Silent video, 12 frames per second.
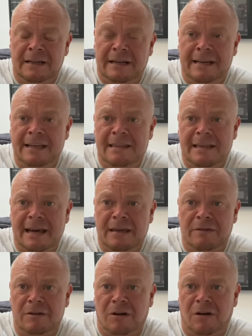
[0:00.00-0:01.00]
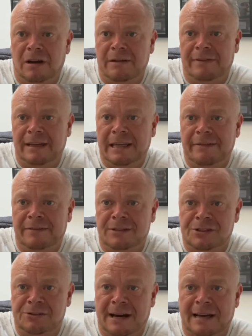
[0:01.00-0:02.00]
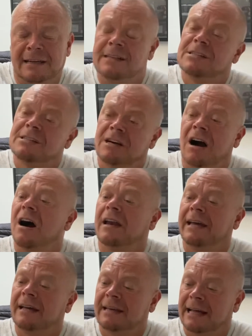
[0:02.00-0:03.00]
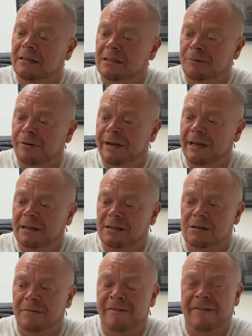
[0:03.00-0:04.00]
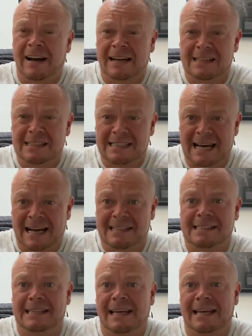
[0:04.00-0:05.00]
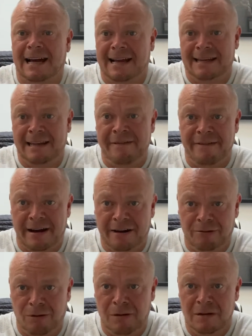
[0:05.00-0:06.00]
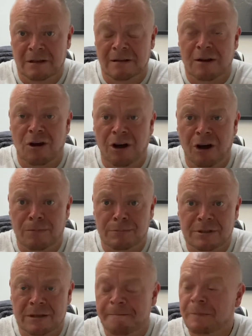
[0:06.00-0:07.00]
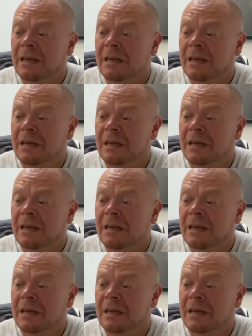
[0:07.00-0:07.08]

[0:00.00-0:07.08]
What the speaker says: And in there, you've got olive leaf, astragalus, garlic, elderberry, and some fantastic antiviral herbs.